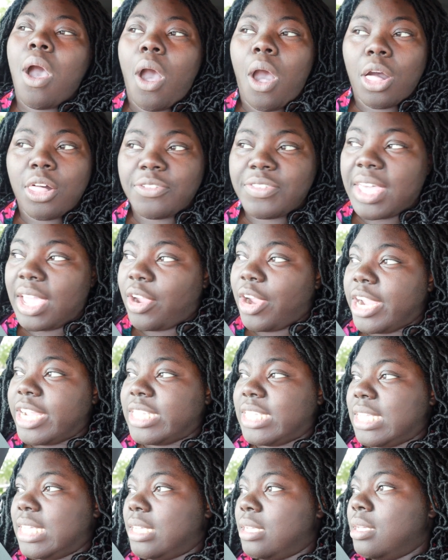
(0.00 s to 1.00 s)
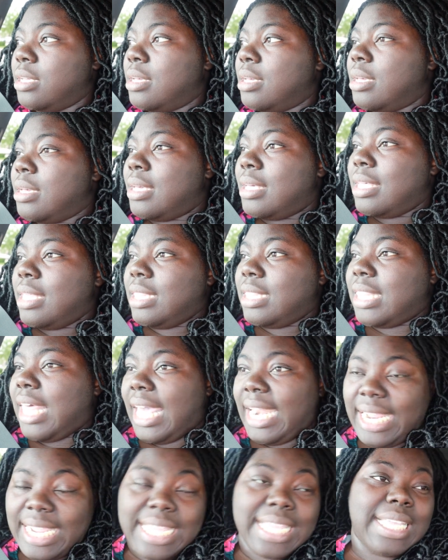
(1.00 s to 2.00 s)
all of that crazy
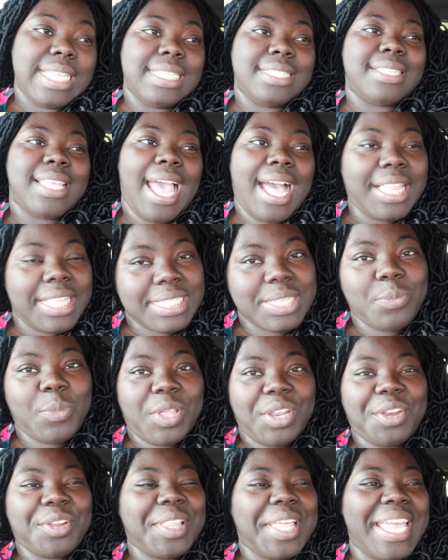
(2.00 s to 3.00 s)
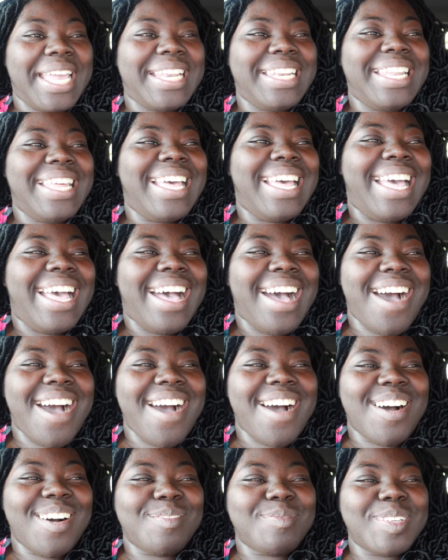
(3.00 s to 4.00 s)
that is Alice in Wonderland.
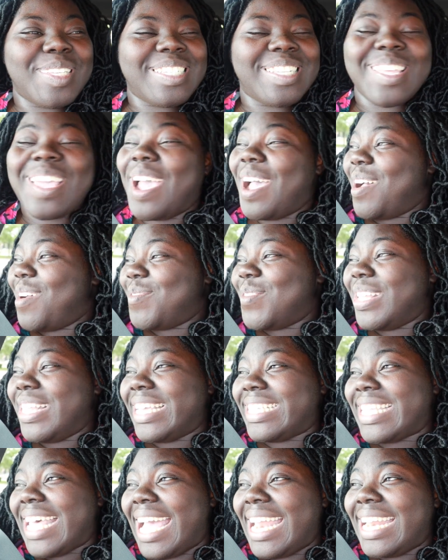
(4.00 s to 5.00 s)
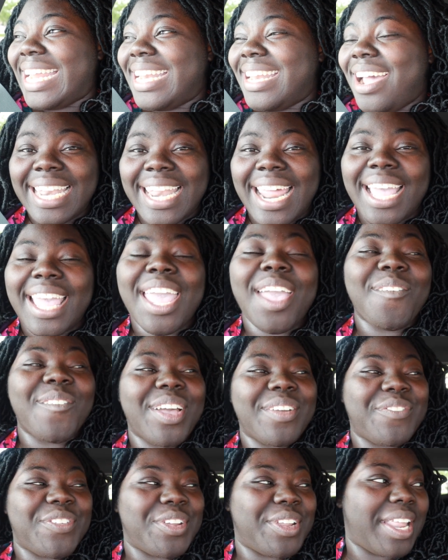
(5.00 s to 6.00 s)
Um, so yeah, I'm really excited. I can't
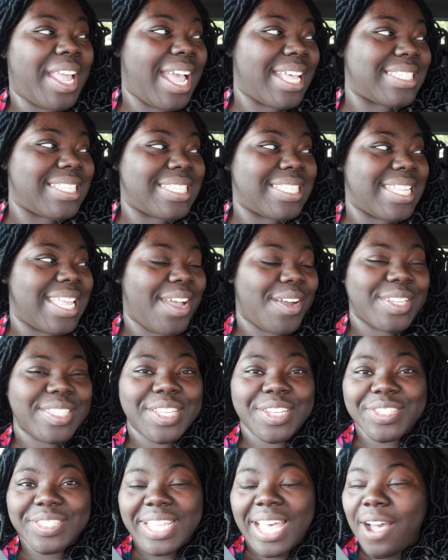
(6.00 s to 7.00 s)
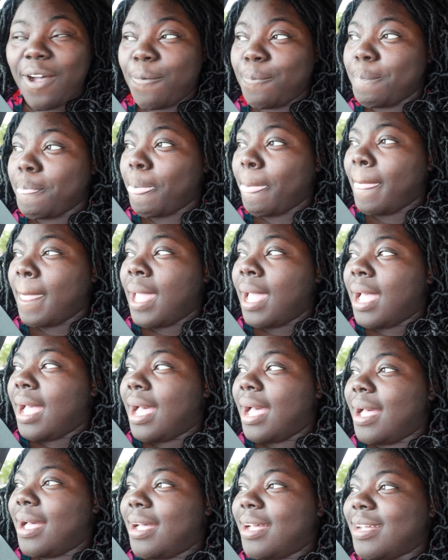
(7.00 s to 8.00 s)
wait for you guys to see how it turns out.
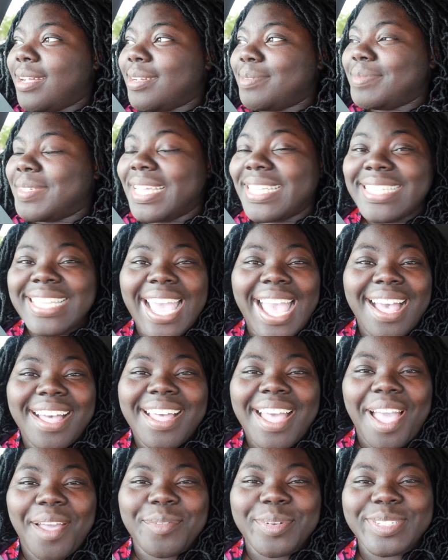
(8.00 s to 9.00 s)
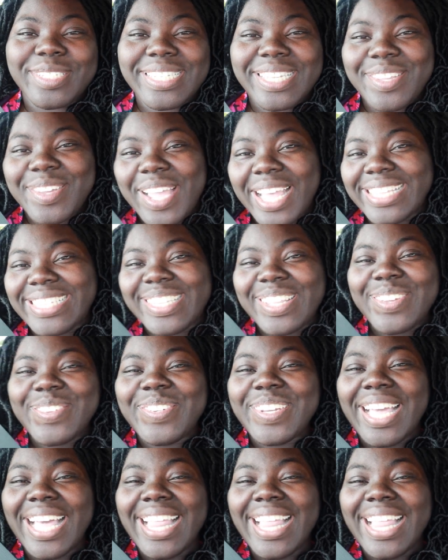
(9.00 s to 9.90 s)
Um, and yeah, I will see you guys soon.